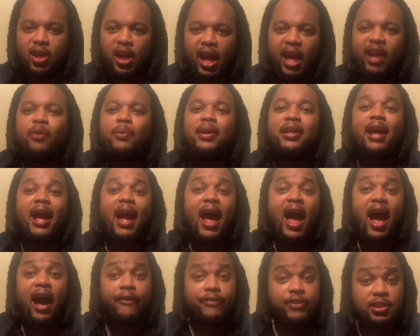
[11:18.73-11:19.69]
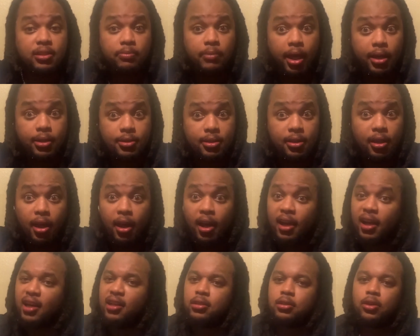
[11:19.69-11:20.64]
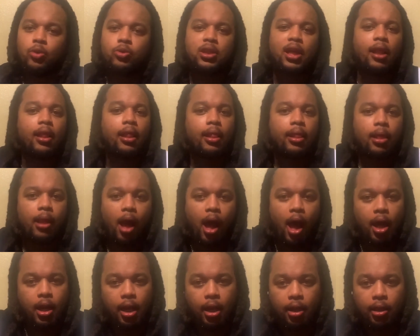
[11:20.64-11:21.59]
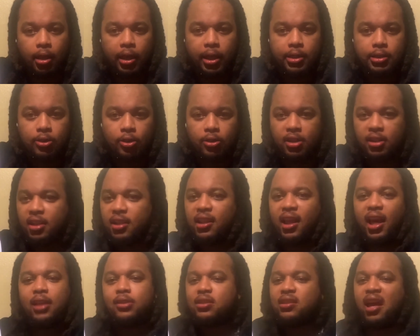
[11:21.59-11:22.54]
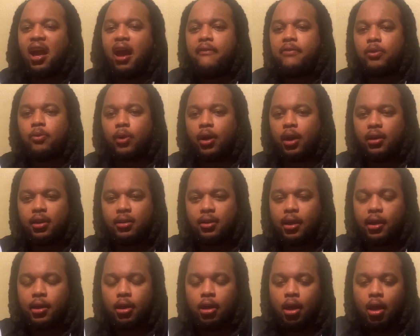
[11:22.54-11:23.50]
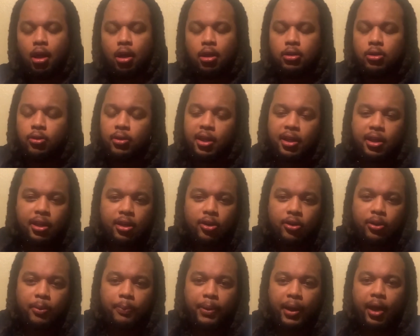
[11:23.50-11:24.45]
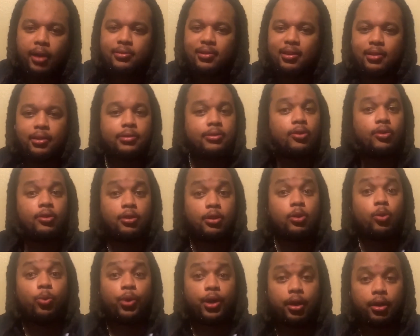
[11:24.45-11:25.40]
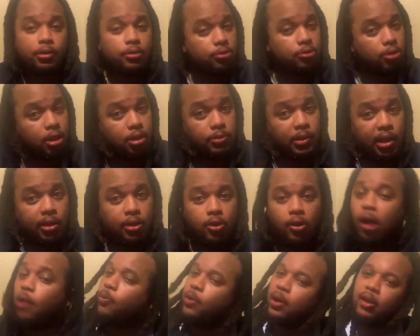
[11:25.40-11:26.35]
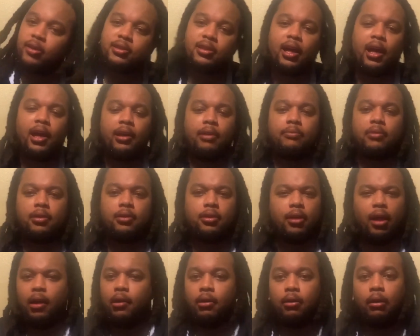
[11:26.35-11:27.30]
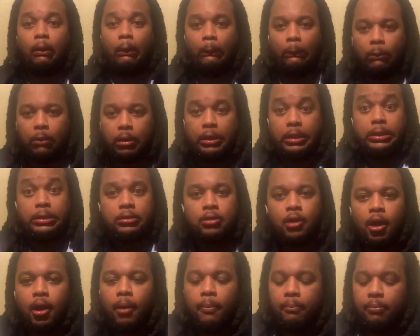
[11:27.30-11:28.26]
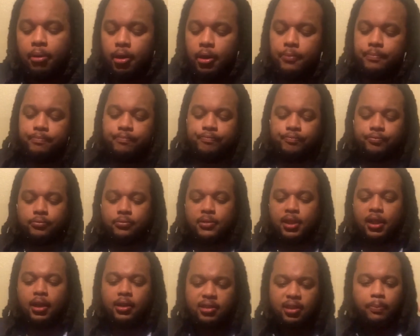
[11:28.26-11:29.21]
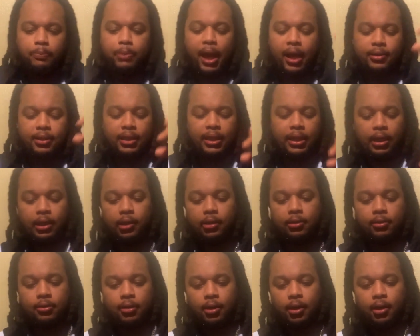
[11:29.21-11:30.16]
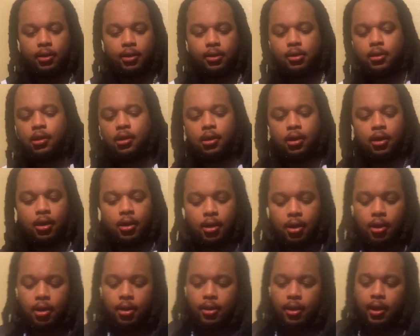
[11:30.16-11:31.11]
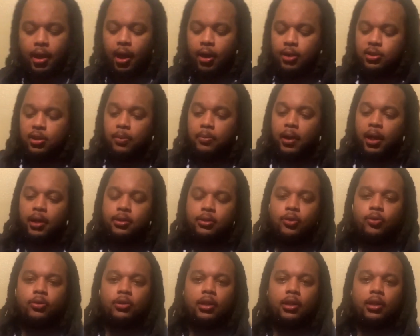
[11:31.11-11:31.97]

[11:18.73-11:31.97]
It would have been half as messy because there was a lot of glaze on it. The glaze is everywhere. And they're like, don't let it get on your pants. It's going to look weird. Trust me. I know. I went outside and I'm like, oh, well. But let's get back to eating. Like, like how's everybody doing?